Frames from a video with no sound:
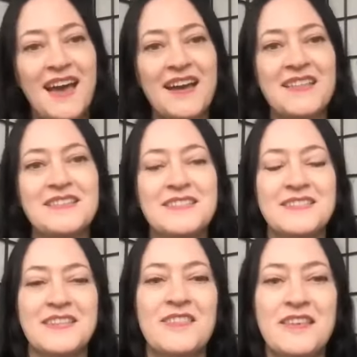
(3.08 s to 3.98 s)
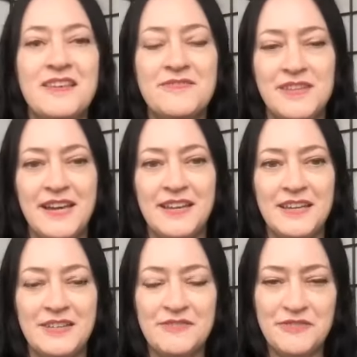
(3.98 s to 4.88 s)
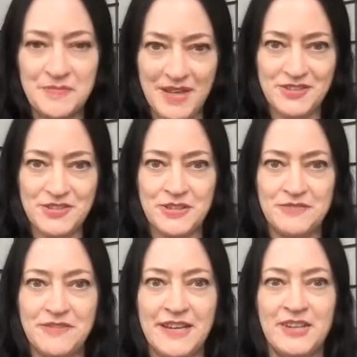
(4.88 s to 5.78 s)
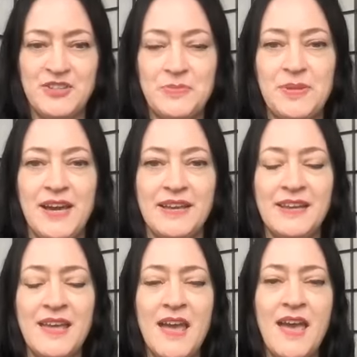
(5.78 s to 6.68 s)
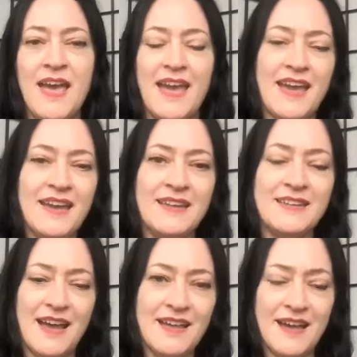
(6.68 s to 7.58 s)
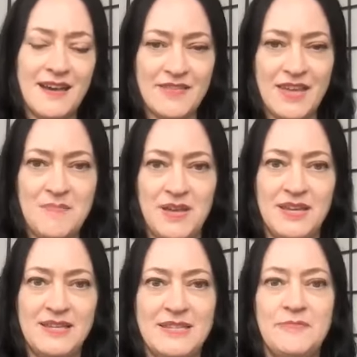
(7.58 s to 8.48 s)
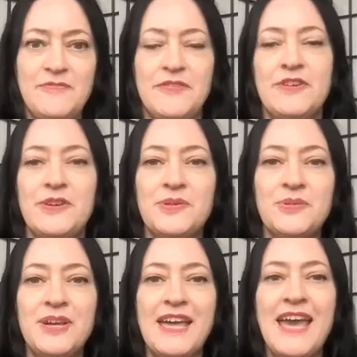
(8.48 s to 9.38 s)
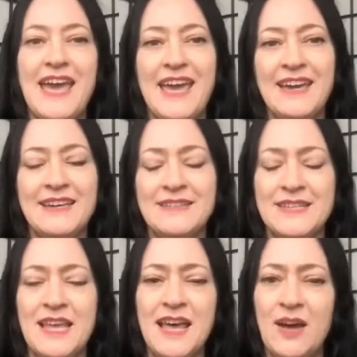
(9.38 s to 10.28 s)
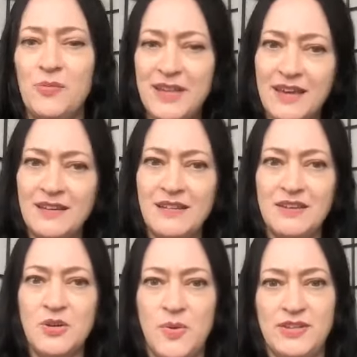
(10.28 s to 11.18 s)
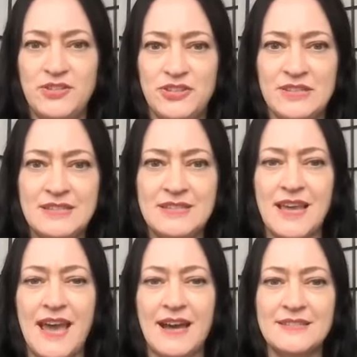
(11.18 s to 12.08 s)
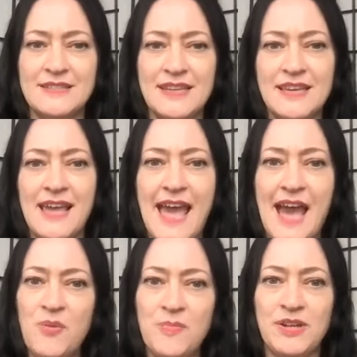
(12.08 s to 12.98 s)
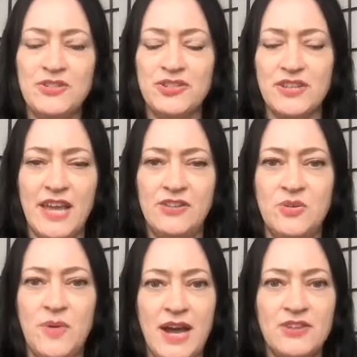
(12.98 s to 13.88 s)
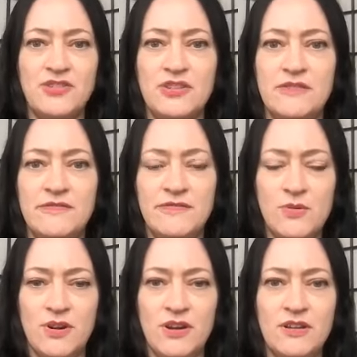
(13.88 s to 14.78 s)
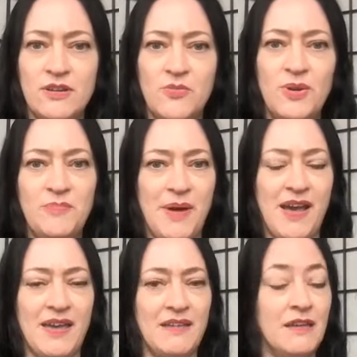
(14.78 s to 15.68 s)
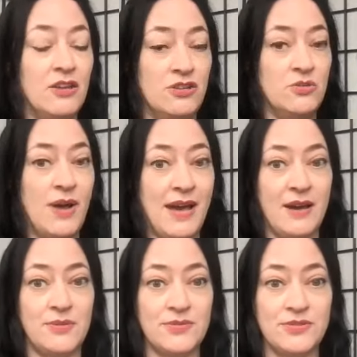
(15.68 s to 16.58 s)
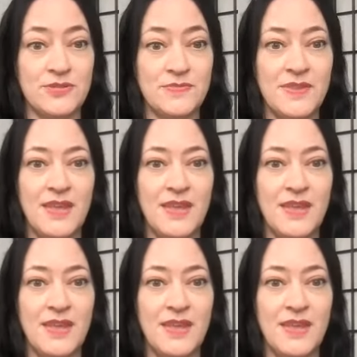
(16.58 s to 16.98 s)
Hi, this is Cynthia Flanagan from Main Street Financial Planning, and I have a money tip for you. And we get a lot of questions asking how much can you actually afford when buying a new house?